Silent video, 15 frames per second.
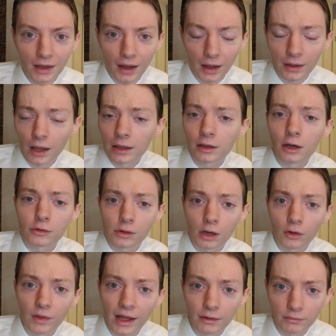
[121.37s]
I, I go
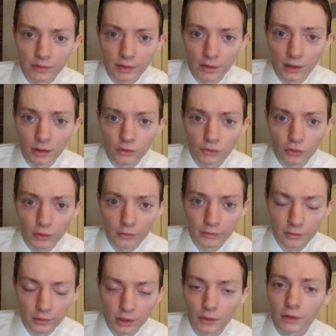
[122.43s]
all out with the
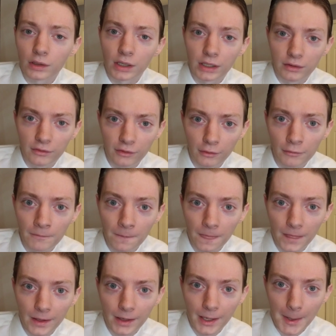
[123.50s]
intros. You know that I do.
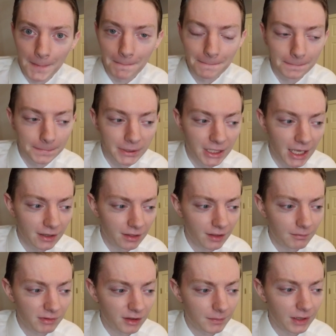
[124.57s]
Um, but that
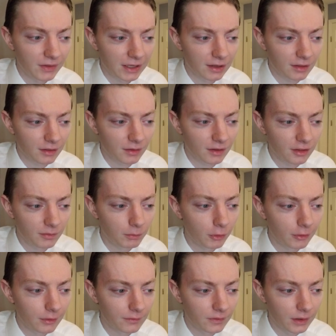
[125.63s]
seems to me like it's it's
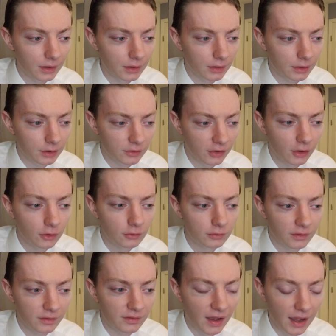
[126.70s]
more of a, a
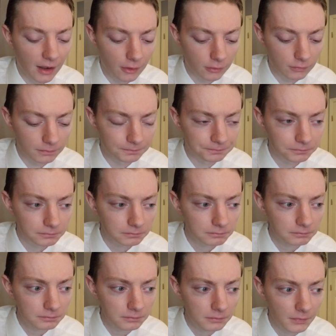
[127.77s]
toned down
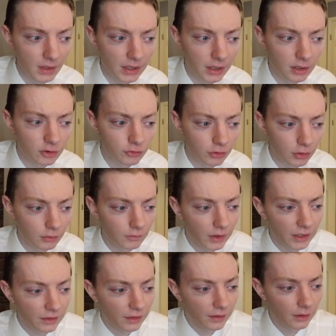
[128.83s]
intro
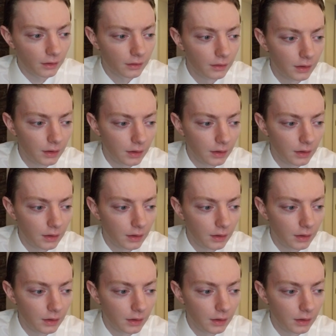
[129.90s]
right there.